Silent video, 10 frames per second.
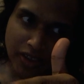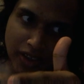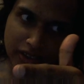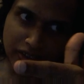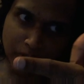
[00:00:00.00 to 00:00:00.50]
the
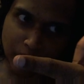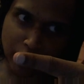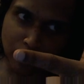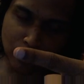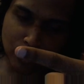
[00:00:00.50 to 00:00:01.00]
case that
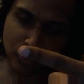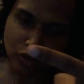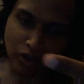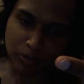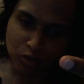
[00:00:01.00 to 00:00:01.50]
my loan is
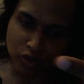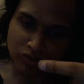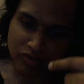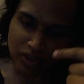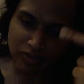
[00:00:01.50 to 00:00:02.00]
not
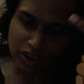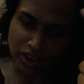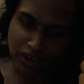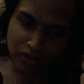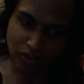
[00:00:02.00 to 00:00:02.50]
approved, in
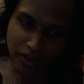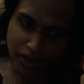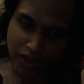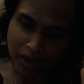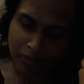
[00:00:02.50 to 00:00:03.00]
which case,
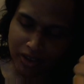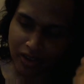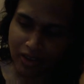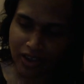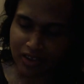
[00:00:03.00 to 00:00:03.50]
okay, I can't buy
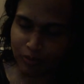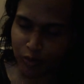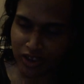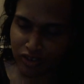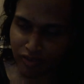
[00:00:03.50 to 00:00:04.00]
the car. That's
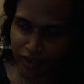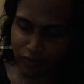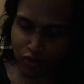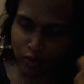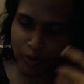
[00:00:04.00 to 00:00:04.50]
pretty
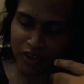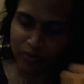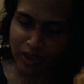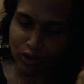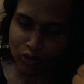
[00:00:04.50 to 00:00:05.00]
straightforward. But
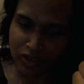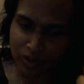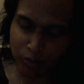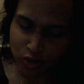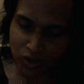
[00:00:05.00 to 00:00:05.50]
if my loan
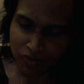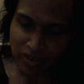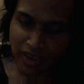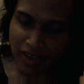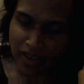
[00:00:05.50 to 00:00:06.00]
is
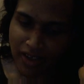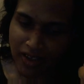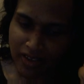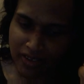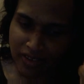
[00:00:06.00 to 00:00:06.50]
approved,
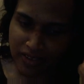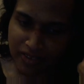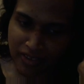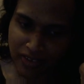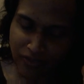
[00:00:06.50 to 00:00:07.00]
and the
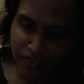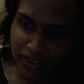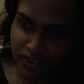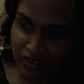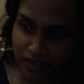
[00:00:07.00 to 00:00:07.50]
seller
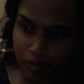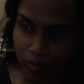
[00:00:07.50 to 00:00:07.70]
finds another